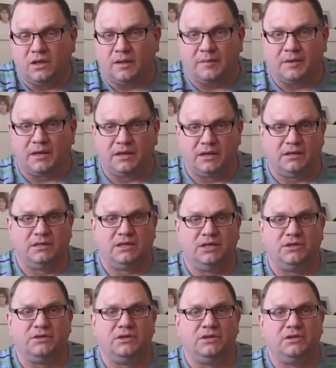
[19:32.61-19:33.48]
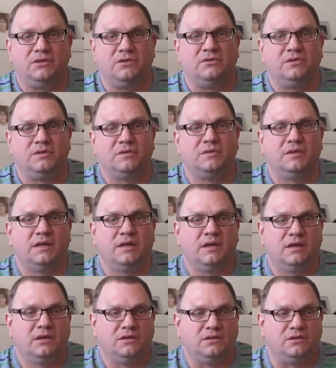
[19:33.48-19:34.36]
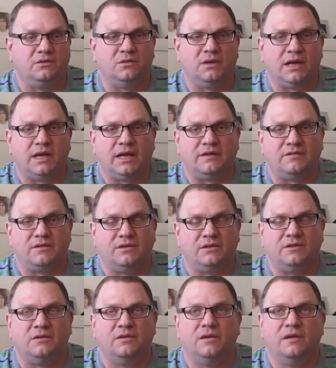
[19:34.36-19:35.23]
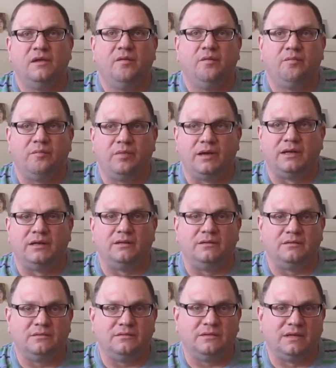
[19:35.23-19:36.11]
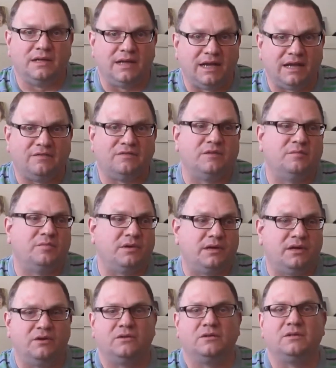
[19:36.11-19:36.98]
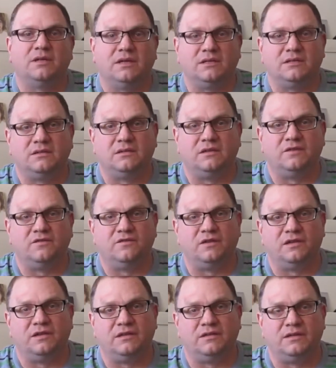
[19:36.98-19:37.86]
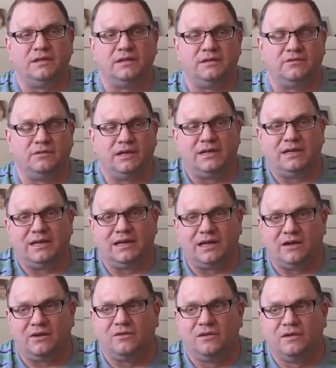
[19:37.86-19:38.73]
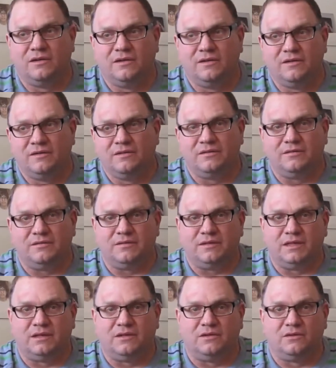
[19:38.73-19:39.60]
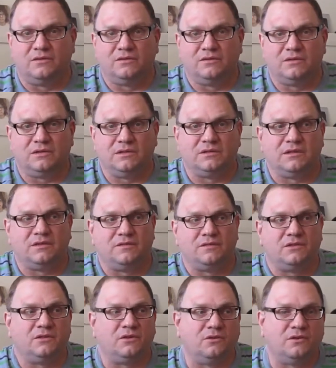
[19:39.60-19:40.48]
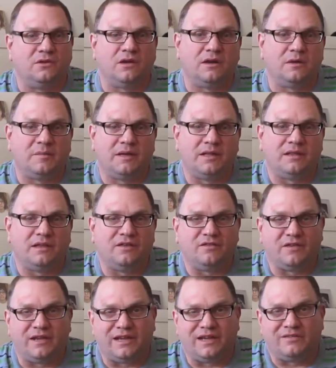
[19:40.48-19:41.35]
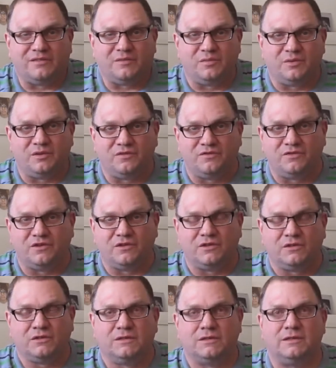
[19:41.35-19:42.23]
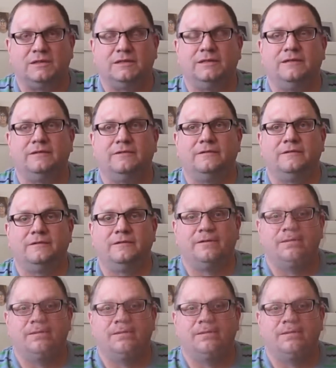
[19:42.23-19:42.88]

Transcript: I'm gonna continue to do what I have to do, but I have to prioritize stuff, and right now, the stuff that's going on in my life, I have to put first, and